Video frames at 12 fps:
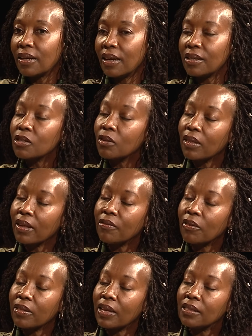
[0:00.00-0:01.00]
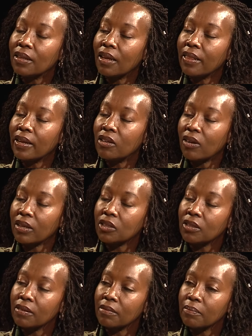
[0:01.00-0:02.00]
so therefore, that's another
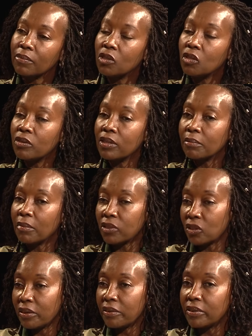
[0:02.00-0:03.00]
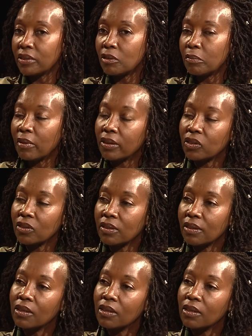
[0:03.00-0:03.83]
attraction during January to March.